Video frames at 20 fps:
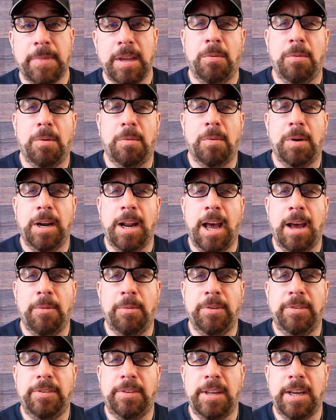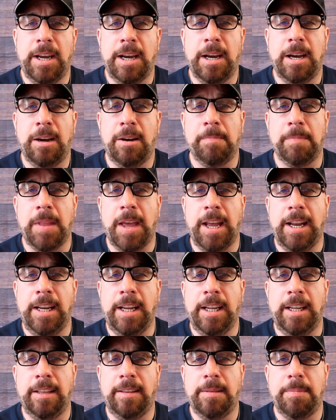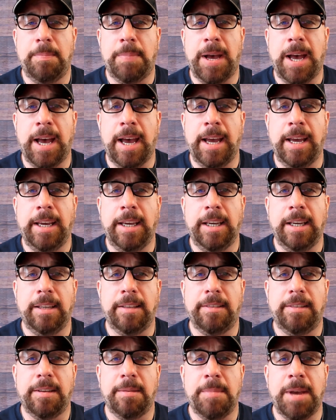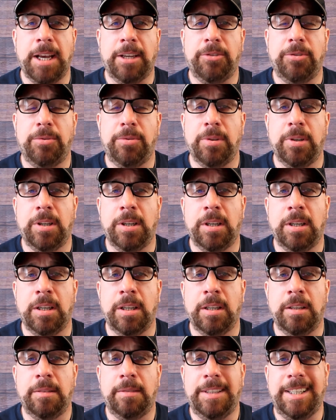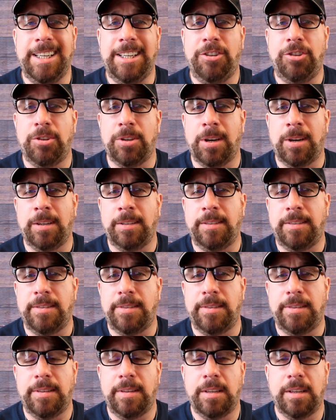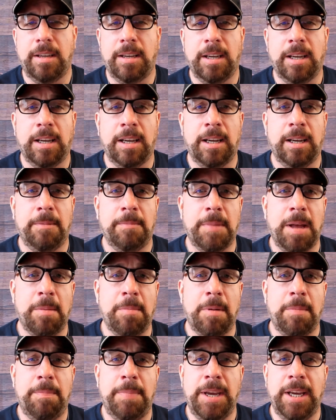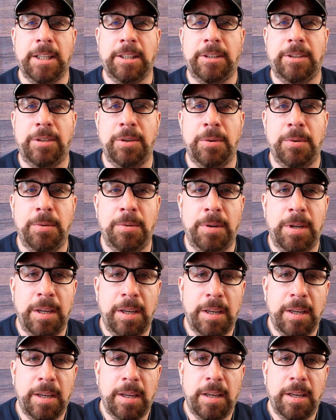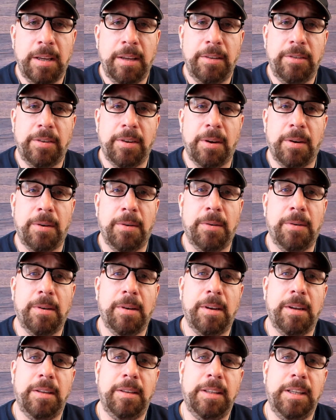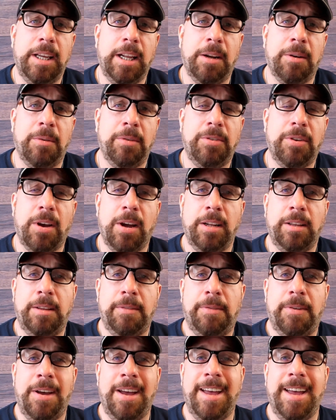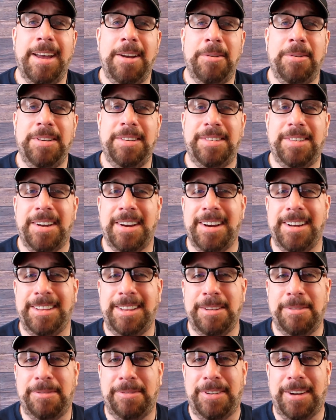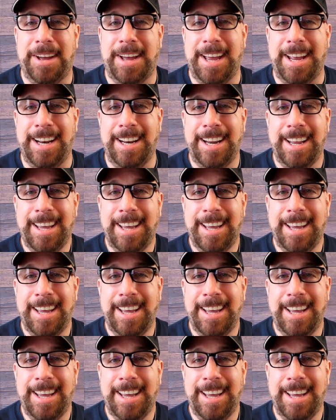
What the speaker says: when I was there, I needed to buy some extra t-shirts. I'm a big dude, so you know it was hard to find